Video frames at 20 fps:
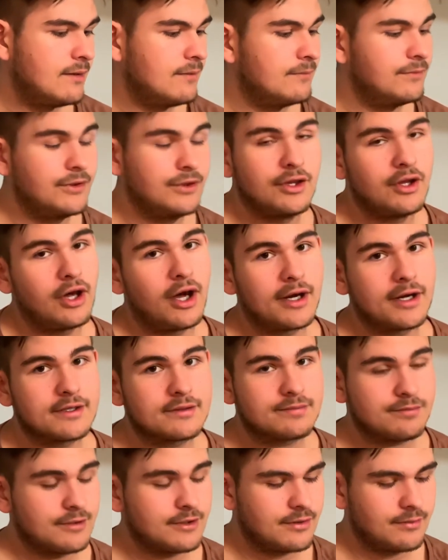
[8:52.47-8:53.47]
not as
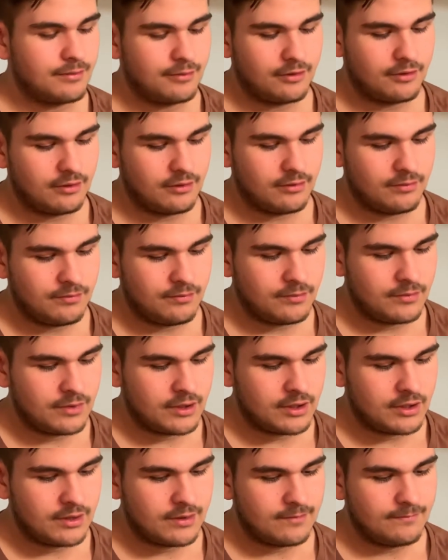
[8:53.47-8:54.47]
breathable,
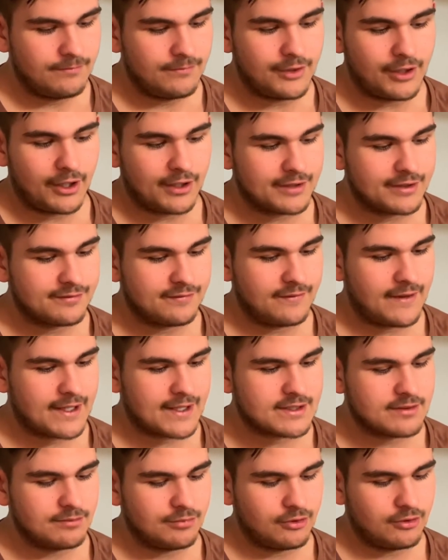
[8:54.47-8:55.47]
not as
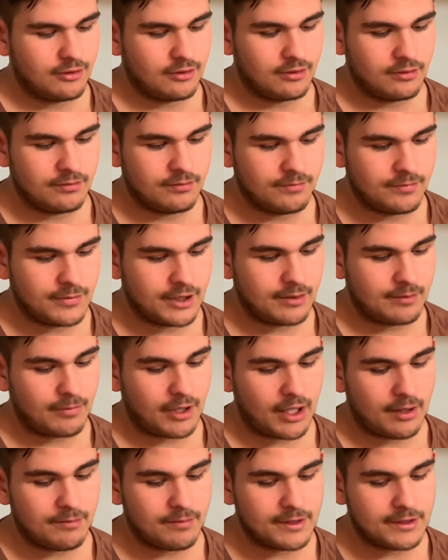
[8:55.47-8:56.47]
flexible, in
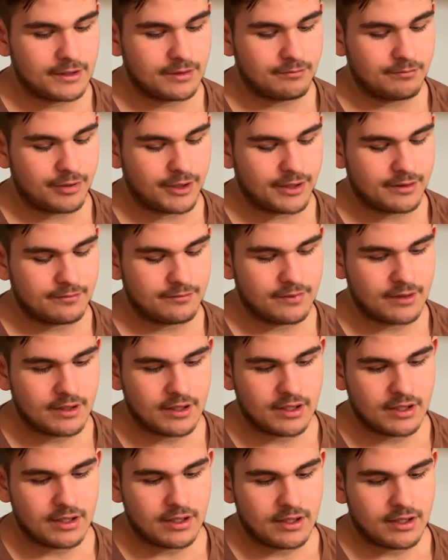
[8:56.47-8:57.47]
my opinion, but,
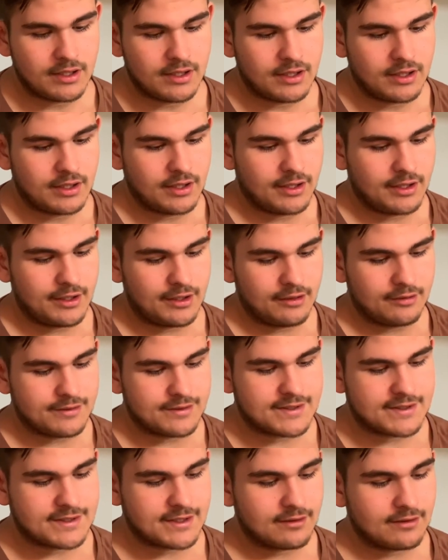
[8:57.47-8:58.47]
you know, it's
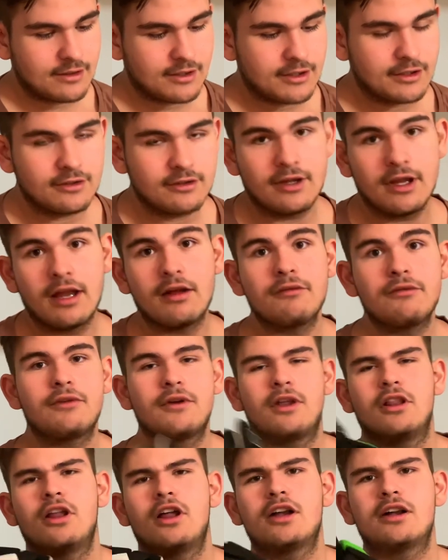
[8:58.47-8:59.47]
still a good glove.
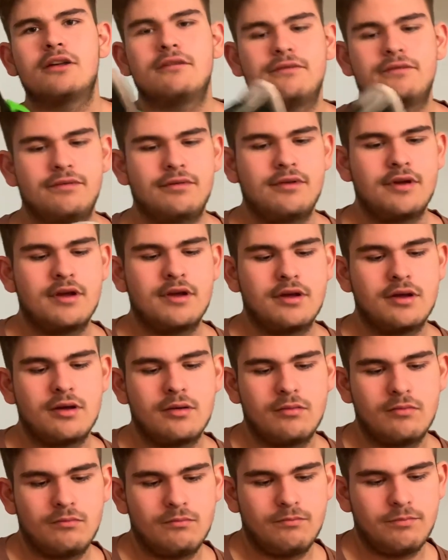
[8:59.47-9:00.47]
A lot of
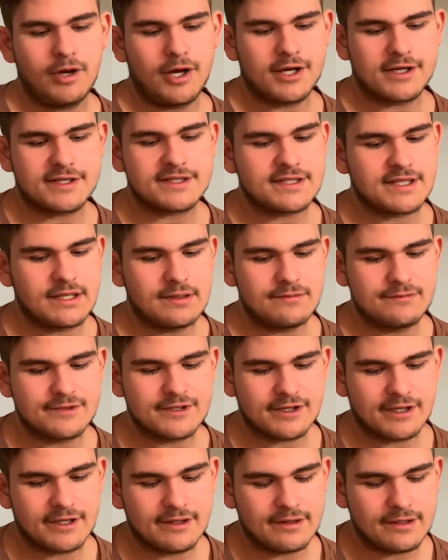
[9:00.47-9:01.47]
box teams
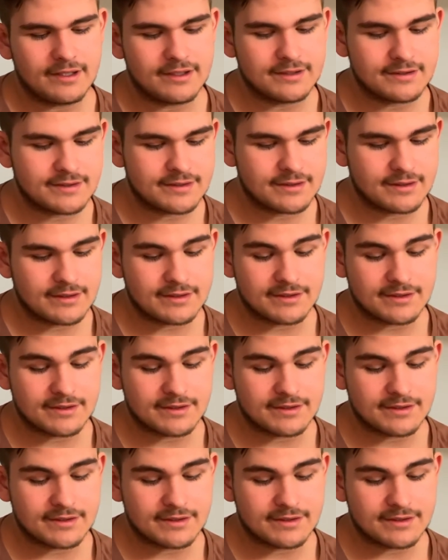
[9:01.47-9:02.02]
are getting these,